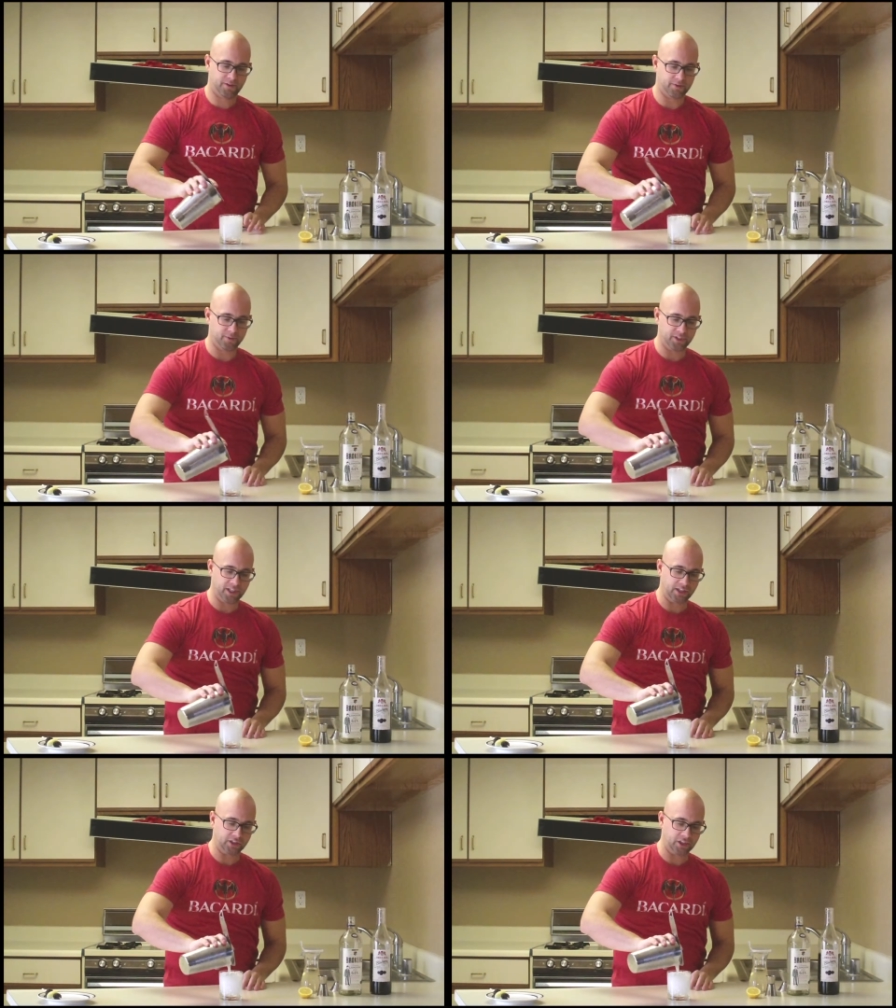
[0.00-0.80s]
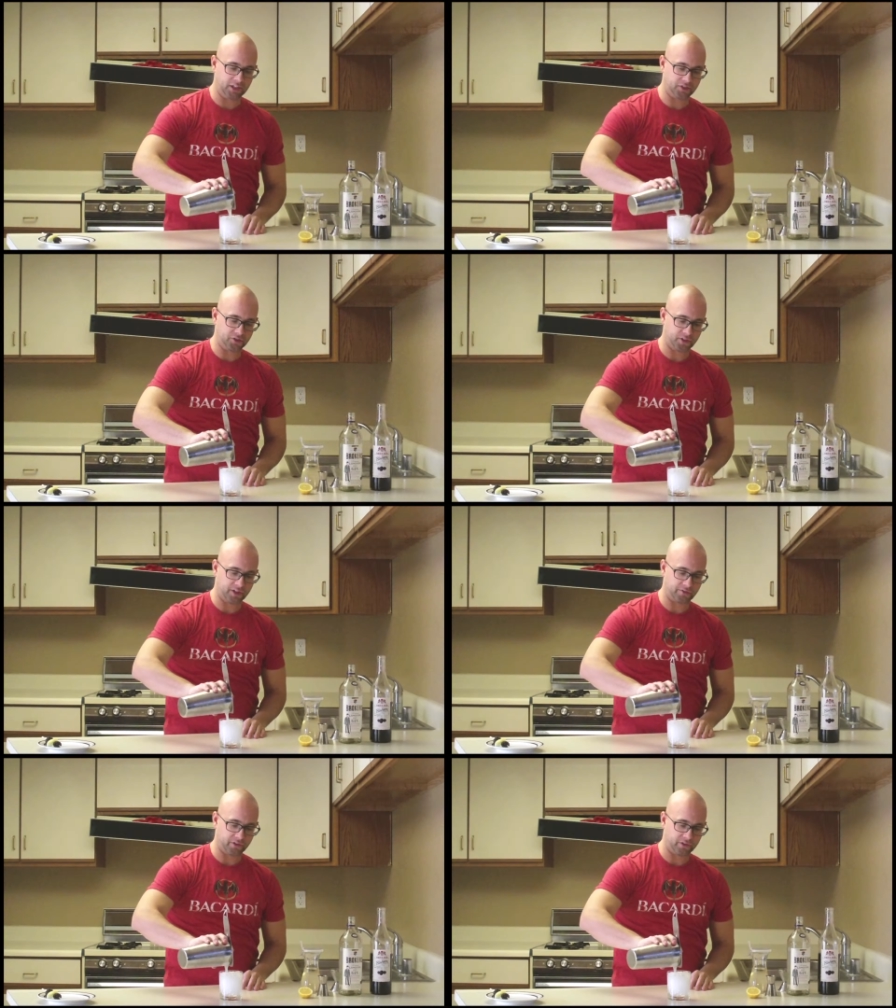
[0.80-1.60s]
So once again, shake and
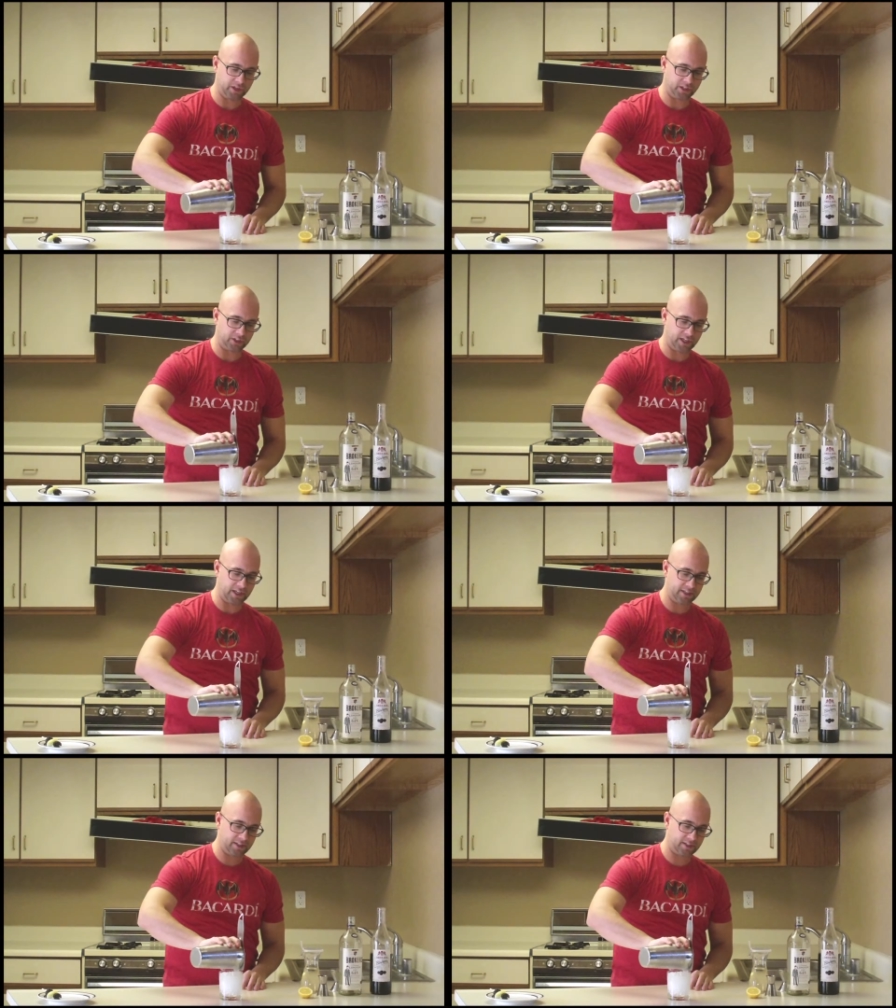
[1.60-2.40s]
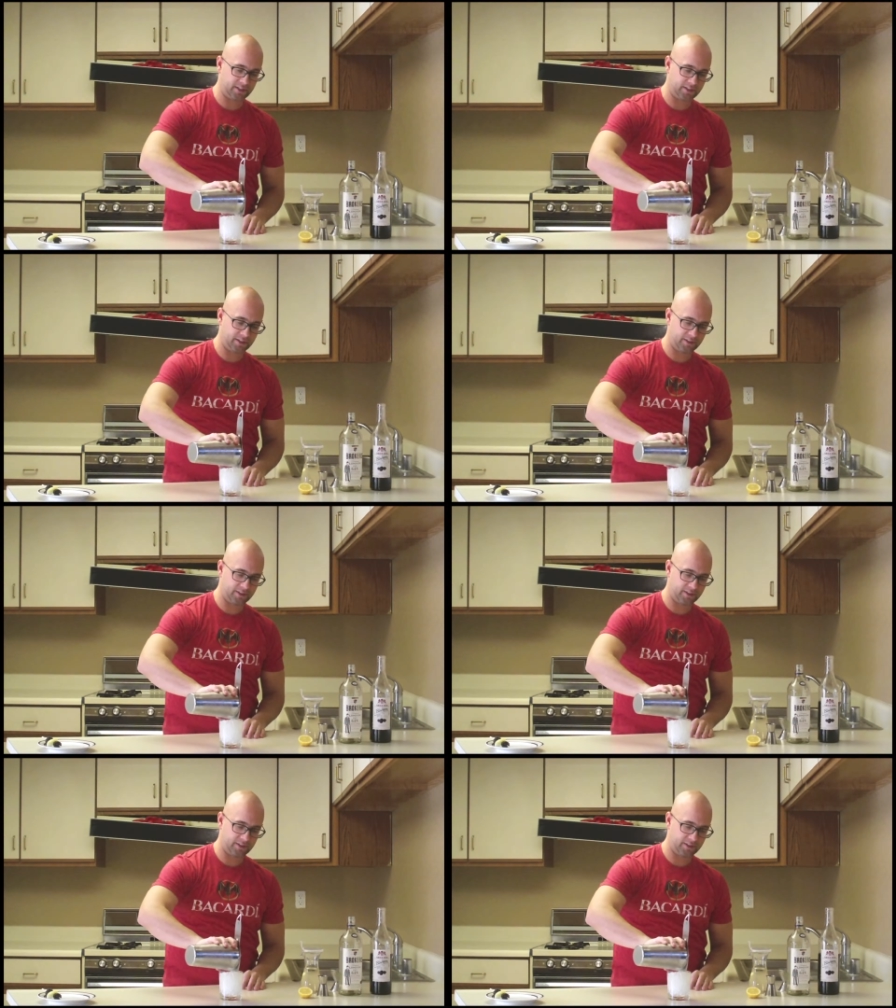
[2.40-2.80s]
strain over crushed ice.